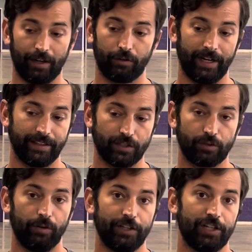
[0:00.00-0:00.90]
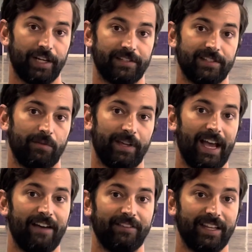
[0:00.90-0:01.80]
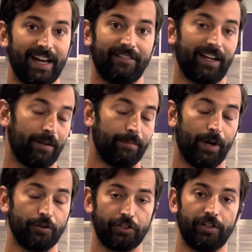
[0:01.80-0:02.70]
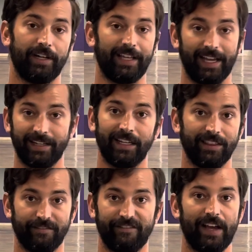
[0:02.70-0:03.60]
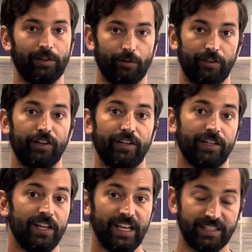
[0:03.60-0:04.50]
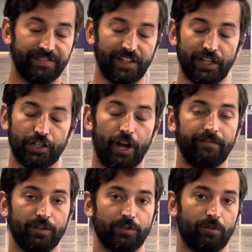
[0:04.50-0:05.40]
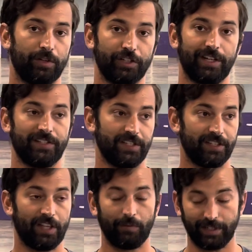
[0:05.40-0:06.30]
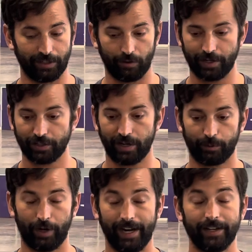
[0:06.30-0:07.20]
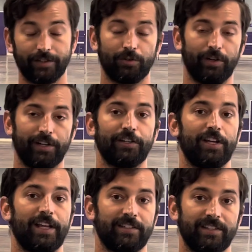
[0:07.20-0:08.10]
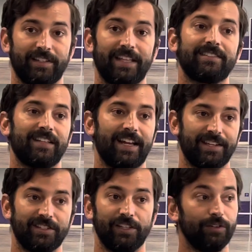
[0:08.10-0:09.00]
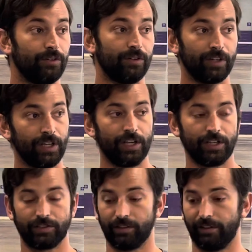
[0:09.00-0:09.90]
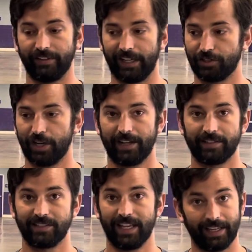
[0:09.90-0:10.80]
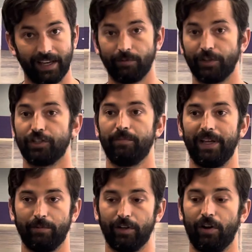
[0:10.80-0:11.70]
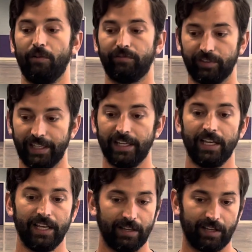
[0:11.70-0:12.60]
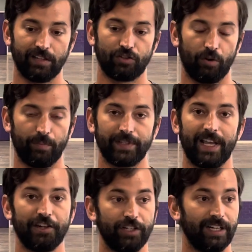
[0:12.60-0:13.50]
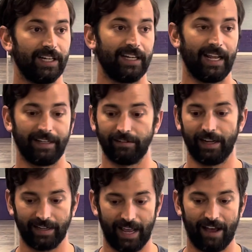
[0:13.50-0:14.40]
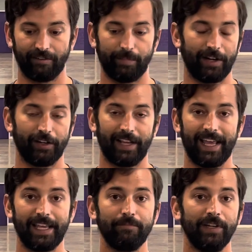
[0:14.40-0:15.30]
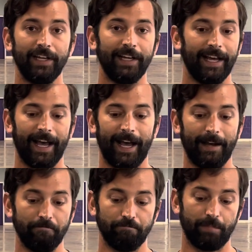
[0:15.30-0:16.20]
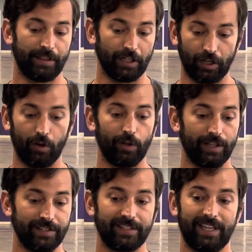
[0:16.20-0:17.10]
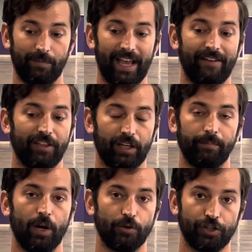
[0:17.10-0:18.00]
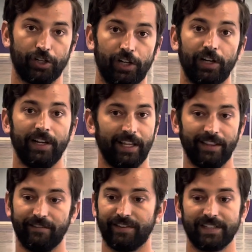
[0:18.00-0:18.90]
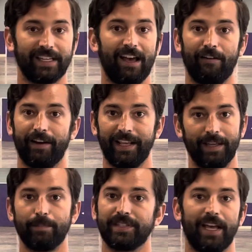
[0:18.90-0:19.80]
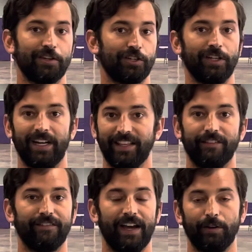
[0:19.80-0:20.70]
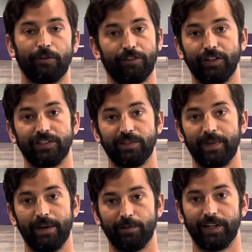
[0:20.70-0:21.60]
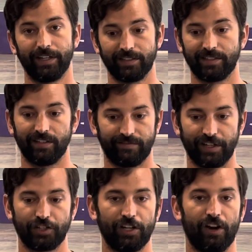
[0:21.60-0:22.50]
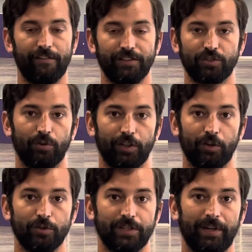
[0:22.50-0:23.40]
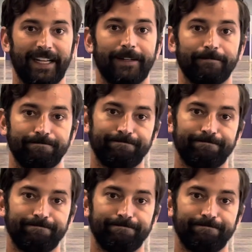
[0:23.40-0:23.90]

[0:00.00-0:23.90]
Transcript: create the scoring chances that we have, and then have that composure again in the final third to finish off those scoring chances. I thought we did a great job creating scoring chances against an ACU. So even against Jackson State, again, we should be able to hopefully control possession and have a better game. But the goal is, can we have the composure and the physicality in possession and in the final third to be able to finish it off and score the goals that we need?